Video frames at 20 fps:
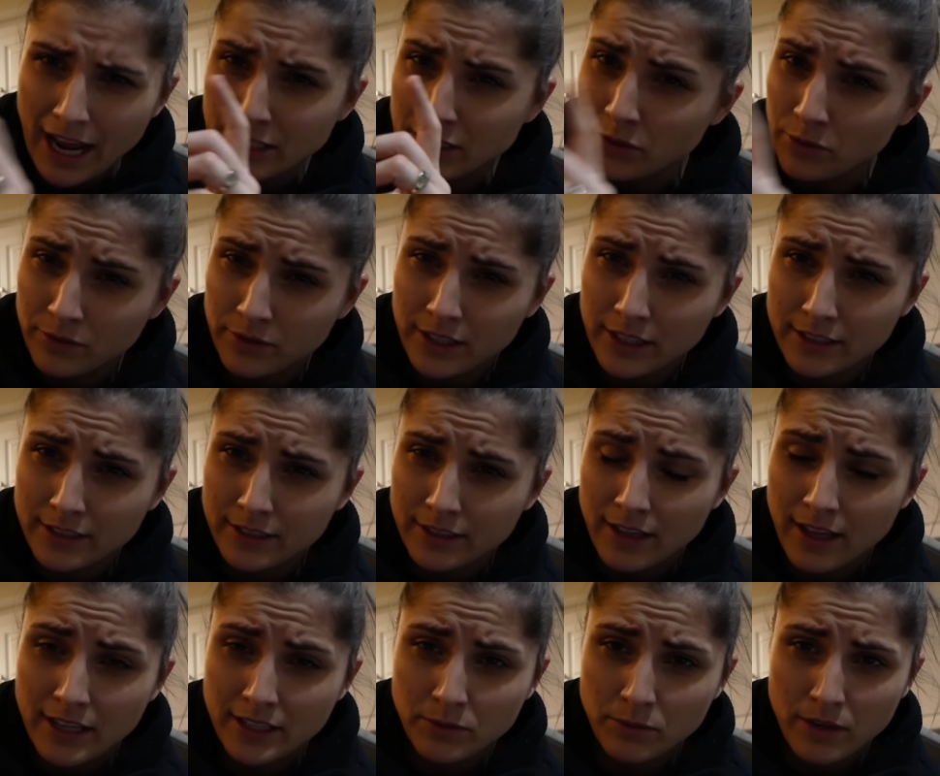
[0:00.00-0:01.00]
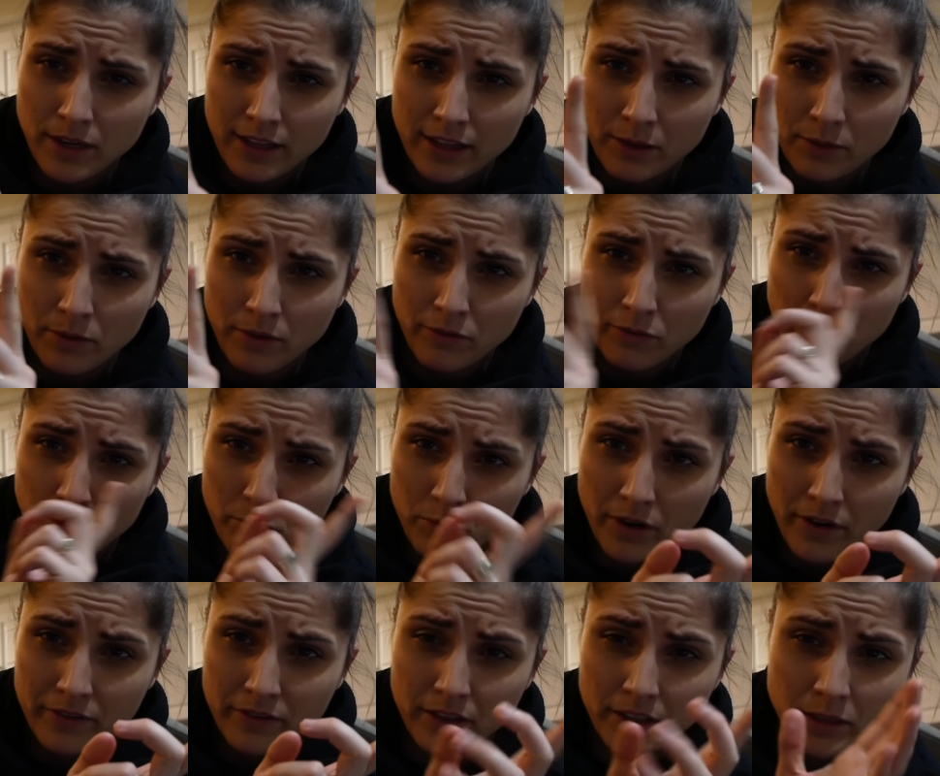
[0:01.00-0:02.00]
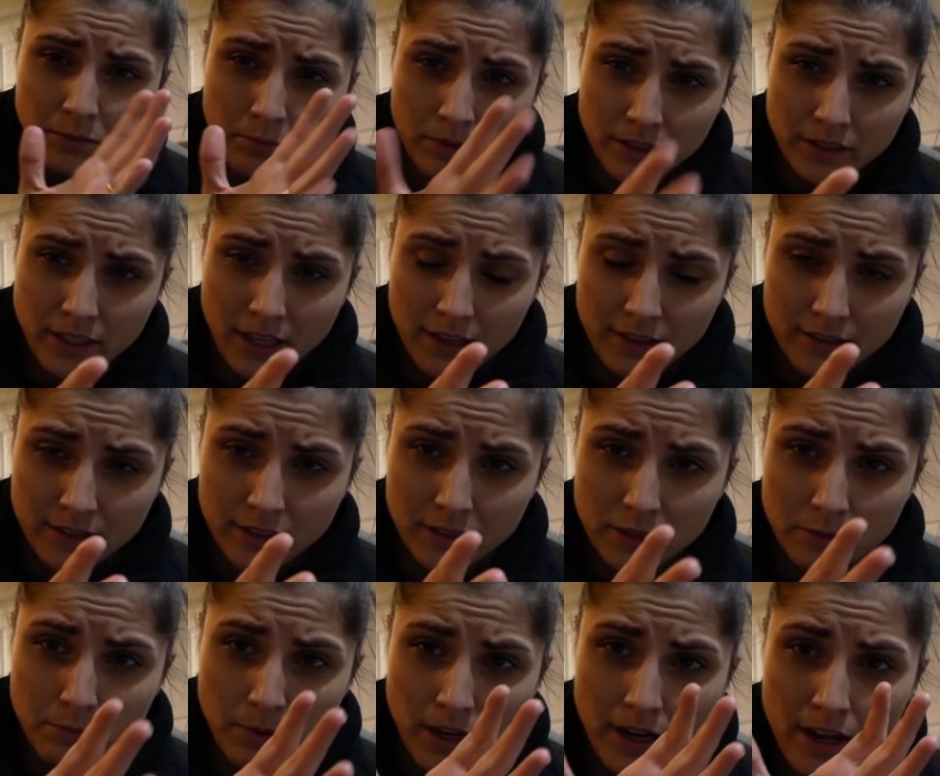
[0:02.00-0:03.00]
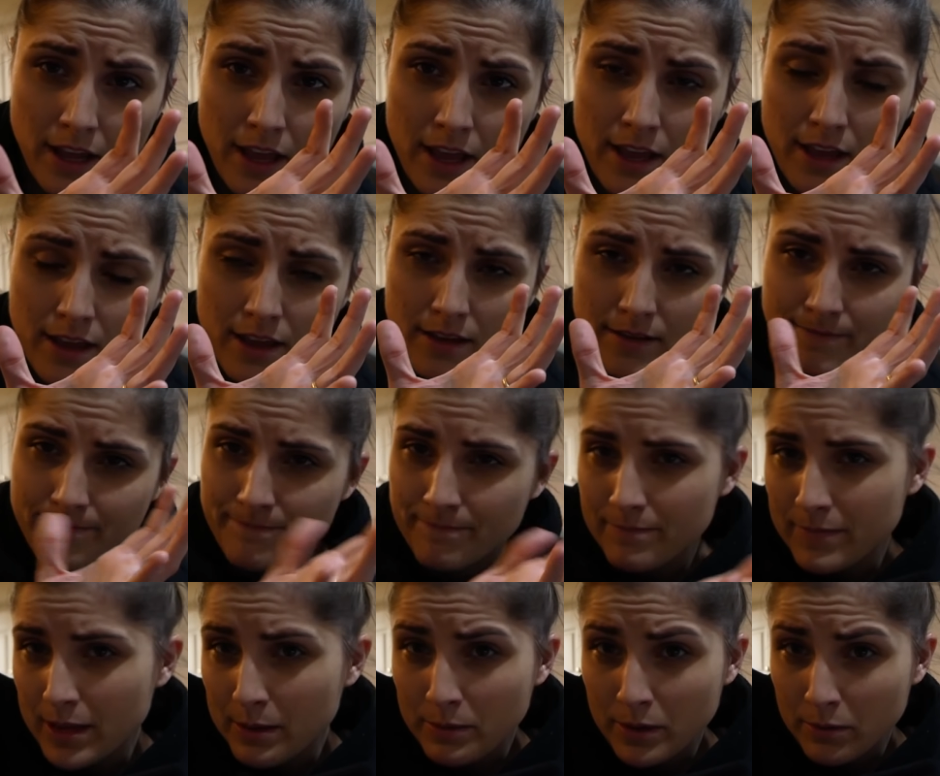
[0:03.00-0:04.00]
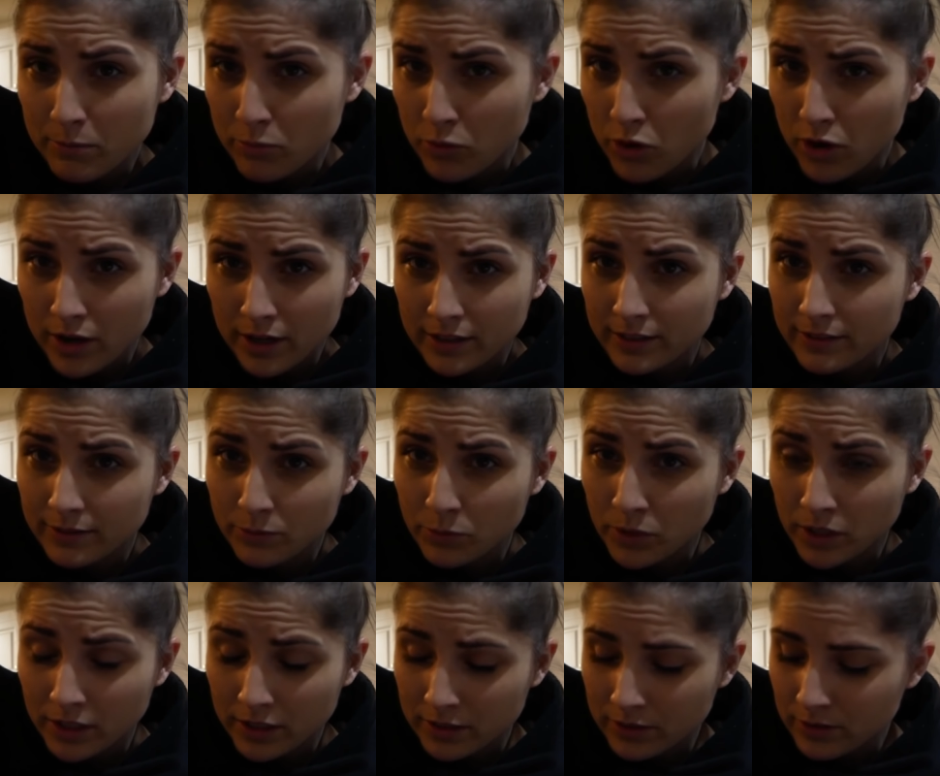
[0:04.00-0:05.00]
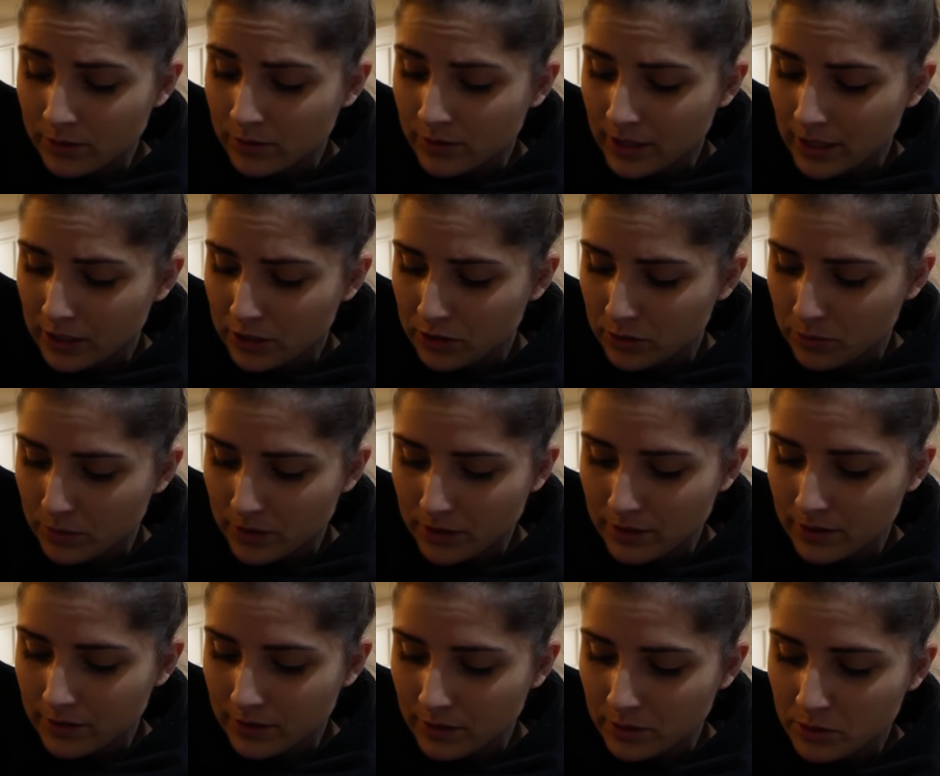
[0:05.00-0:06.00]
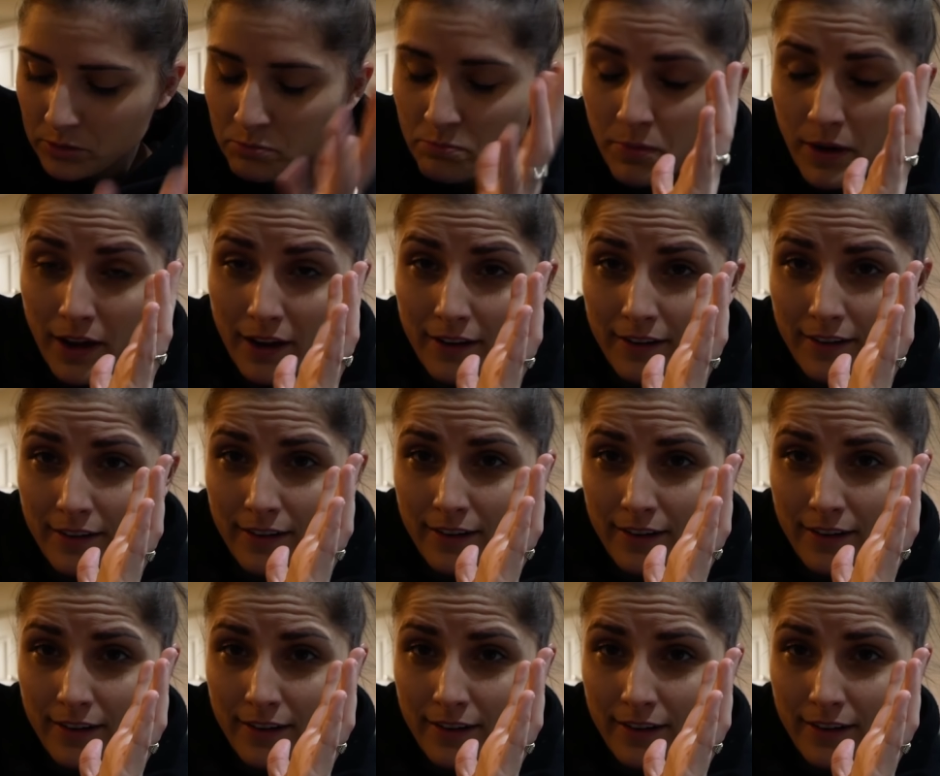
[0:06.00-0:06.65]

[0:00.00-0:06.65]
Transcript: I don't think it's the last one. I think we have one more after this plus Allison's, but maybe I'm wrong and we're gonna do an extra one. Who knows? But